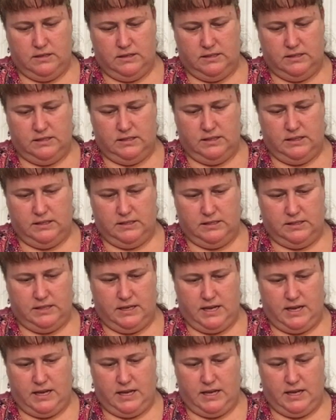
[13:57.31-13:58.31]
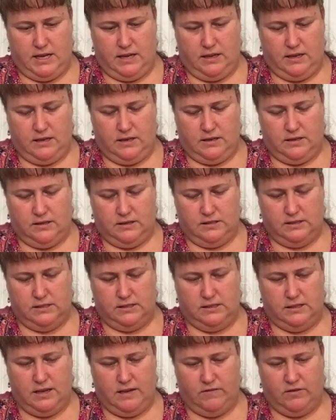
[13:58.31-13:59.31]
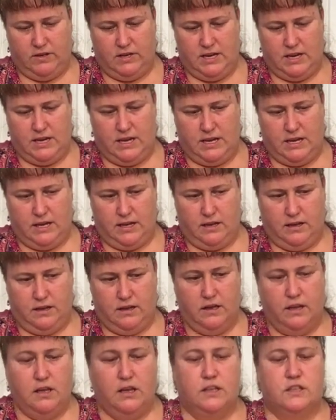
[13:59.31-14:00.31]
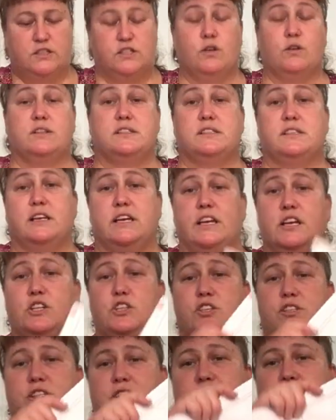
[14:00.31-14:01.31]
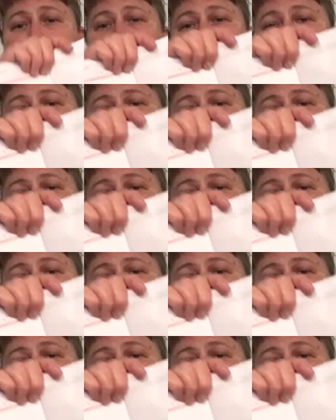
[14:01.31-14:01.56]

six day, seven day. So it's each seven